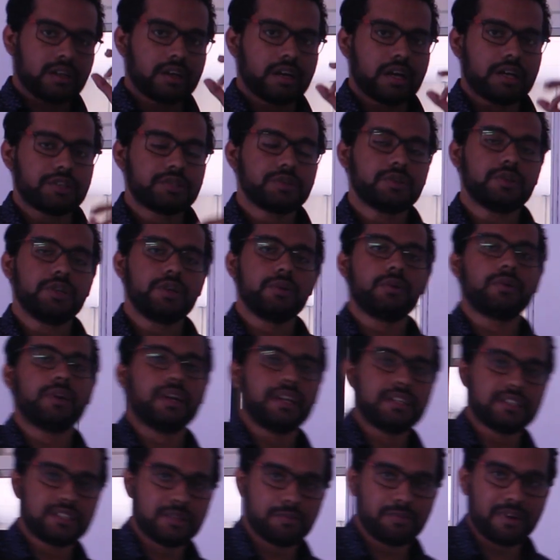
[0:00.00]
I told you what
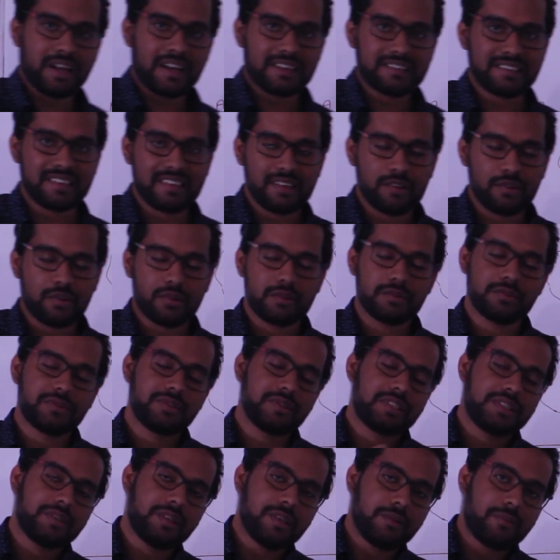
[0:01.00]
is the practical
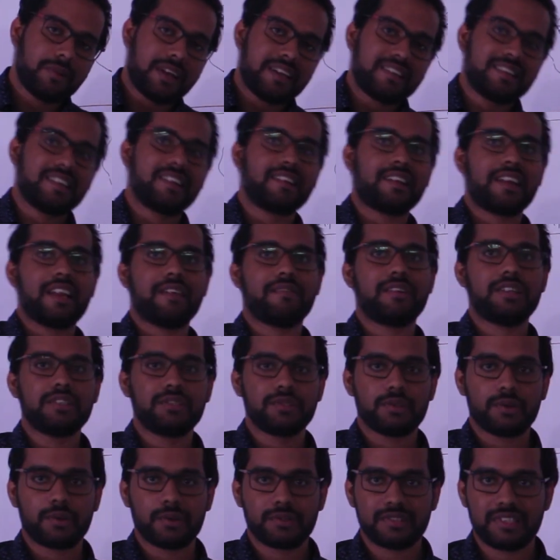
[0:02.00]
relevance or